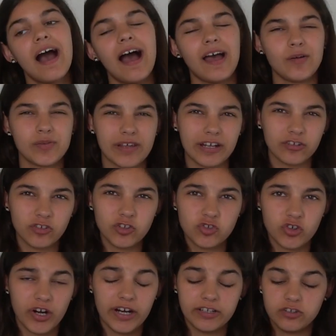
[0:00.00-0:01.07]
I was actually
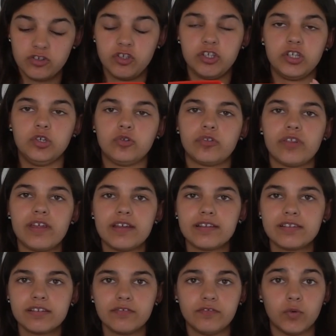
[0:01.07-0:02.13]
trying to use
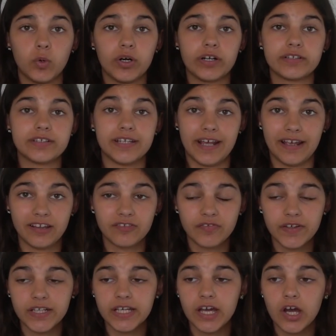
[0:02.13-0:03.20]
this for today's
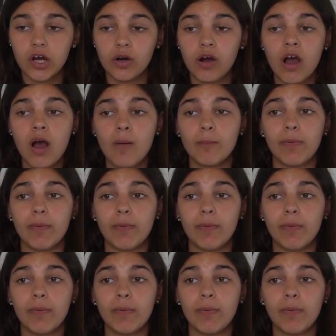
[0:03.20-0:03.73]
video,